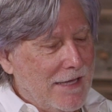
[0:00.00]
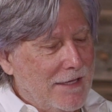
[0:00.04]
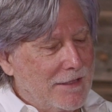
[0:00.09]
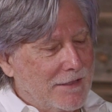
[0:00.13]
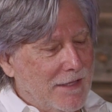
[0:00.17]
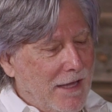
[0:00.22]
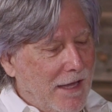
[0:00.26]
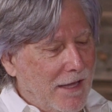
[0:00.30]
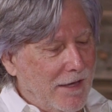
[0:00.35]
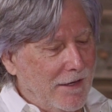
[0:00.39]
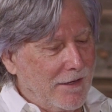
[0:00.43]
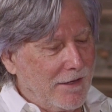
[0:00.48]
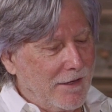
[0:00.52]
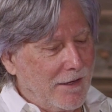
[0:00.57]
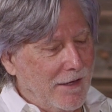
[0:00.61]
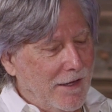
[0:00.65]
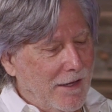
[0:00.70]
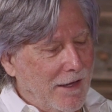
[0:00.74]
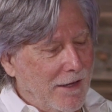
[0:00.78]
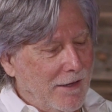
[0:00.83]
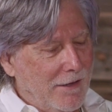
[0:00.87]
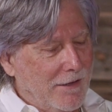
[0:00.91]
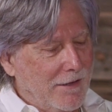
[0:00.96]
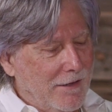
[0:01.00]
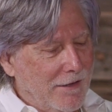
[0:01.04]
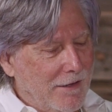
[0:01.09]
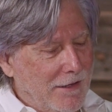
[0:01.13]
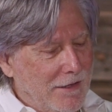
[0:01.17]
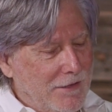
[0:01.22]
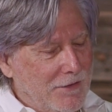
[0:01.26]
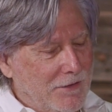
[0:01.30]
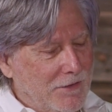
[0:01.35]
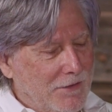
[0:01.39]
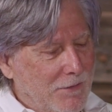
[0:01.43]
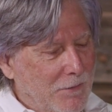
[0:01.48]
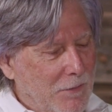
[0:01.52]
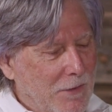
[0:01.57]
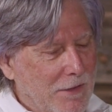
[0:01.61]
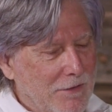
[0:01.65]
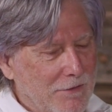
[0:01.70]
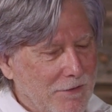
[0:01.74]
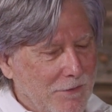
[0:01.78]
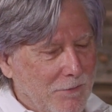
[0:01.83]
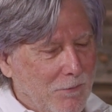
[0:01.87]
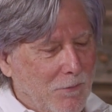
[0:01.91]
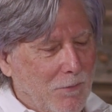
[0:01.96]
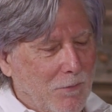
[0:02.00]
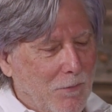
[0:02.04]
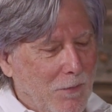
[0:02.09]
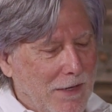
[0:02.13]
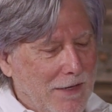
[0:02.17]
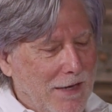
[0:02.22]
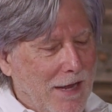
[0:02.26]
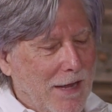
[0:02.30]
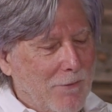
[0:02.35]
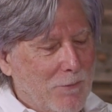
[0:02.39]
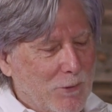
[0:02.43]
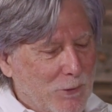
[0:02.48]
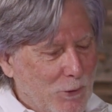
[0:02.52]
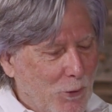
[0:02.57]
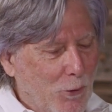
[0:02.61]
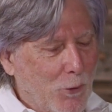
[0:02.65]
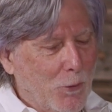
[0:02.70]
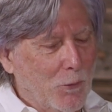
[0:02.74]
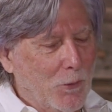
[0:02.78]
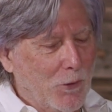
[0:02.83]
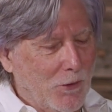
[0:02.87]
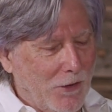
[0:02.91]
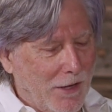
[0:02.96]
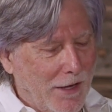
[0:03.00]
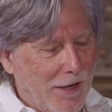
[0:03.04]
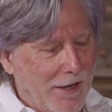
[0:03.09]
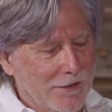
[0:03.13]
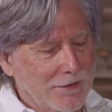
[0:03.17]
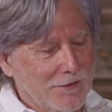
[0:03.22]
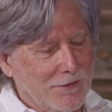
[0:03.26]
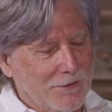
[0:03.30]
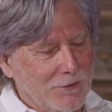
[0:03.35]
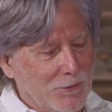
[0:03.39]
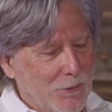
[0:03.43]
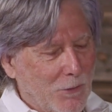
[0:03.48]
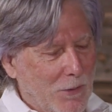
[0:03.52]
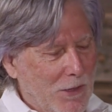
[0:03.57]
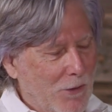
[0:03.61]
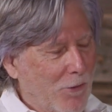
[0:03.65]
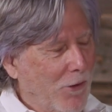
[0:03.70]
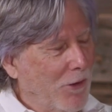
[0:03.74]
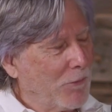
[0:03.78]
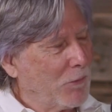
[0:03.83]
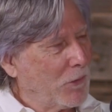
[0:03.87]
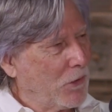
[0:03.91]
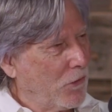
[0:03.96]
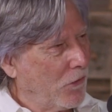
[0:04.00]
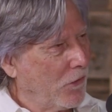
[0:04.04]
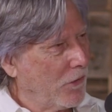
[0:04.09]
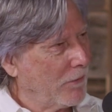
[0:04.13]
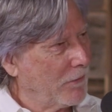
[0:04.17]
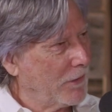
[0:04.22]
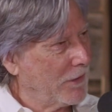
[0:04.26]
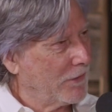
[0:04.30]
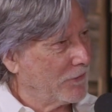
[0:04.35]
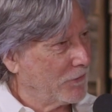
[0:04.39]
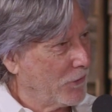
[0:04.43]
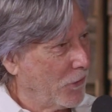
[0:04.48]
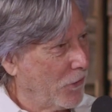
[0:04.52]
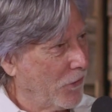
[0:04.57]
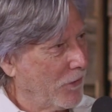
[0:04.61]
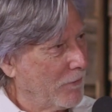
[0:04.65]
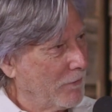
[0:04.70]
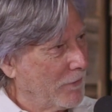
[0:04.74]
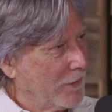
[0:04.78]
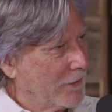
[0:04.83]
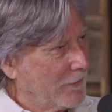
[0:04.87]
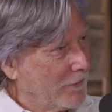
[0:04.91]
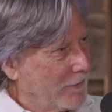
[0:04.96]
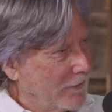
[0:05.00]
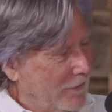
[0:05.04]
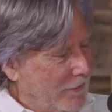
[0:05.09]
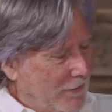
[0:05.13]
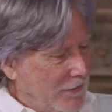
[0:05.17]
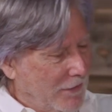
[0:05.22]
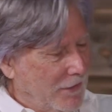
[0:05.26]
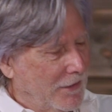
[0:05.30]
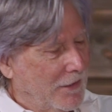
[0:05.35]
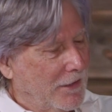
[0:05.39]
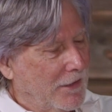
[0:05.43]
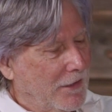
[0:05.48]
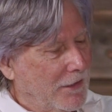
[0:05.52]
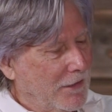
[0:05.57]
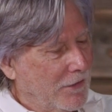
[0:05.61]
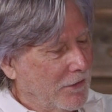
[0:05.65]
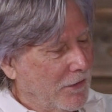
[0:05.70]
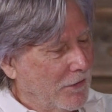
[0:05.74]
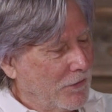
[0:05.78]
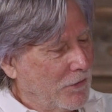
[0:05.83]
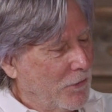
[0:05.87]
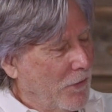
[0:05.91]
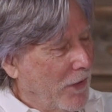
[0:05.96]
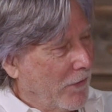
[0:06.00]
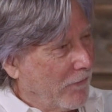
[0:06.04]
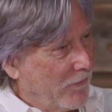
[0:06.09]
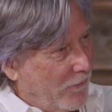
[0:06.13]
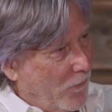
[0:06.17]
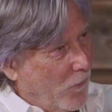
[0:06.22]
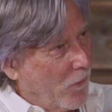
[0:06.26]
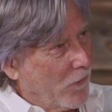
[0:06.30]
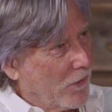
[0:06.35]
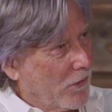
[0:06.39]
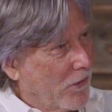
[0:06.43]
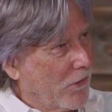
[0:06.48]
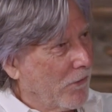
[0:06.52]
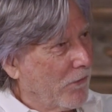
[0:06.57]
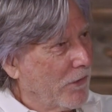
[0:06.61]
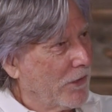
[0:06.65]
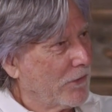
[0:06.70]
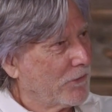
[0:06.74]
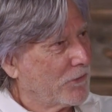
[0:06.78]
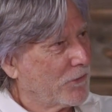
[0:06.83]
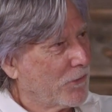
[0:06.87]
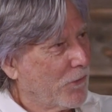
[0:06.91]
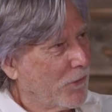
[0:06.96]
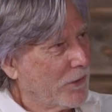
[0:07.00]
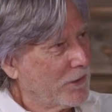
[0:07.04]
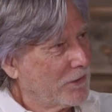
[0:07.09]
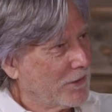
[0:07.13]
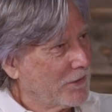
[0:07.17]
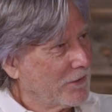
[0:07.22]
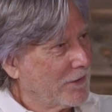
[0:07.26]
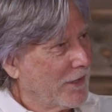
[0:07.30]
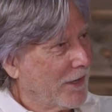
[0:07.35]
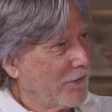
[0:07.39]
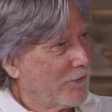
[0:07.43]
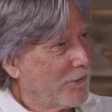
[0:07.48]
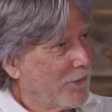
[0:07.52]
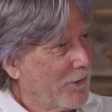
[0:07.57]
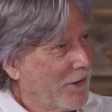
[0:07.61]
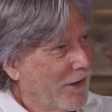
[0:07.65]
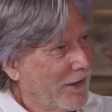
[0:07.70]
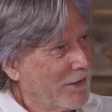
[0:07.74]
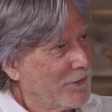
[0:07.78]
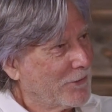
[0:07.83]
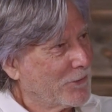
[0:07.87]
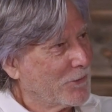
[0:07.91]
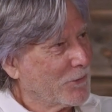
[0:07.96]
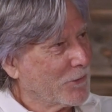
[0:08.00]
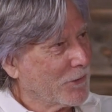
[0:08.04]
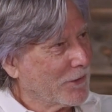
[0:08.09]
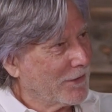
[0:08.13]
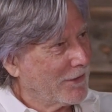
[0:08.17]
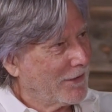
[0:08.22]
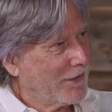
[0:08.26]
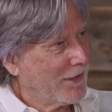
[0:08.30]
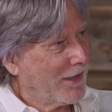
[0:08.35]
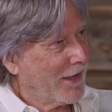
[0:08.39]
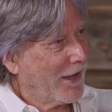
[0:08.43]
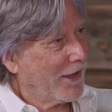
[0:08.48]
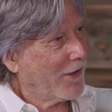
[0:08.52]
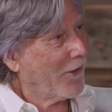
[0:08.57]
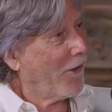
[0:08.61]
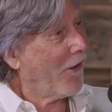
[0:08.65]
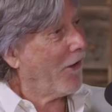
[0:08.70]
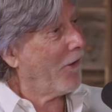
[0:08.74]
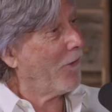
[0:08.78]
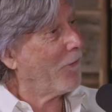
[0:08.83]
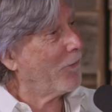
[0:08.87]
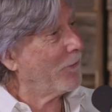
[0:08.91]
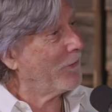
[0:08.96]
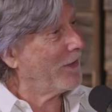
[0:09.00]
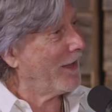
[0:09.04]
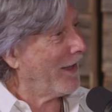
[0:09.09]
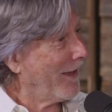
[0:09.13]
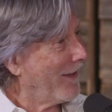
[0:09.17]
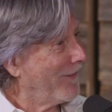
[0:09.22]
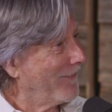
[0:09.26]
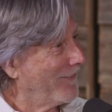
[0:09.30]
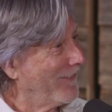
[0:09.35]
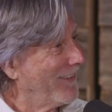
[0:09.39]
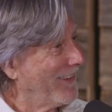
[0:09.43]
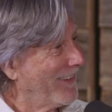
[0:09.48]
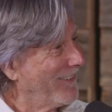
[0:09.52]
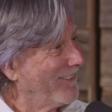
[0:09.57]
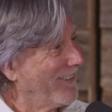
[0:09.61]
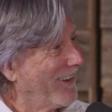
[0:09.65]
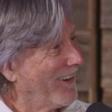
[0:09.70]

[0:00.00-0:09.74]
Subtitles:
He said, because my name is Herbert Hess, and so he called me Herb. He goes, Herb, you have 4 career choices after high school. I go, oh, yeah, really?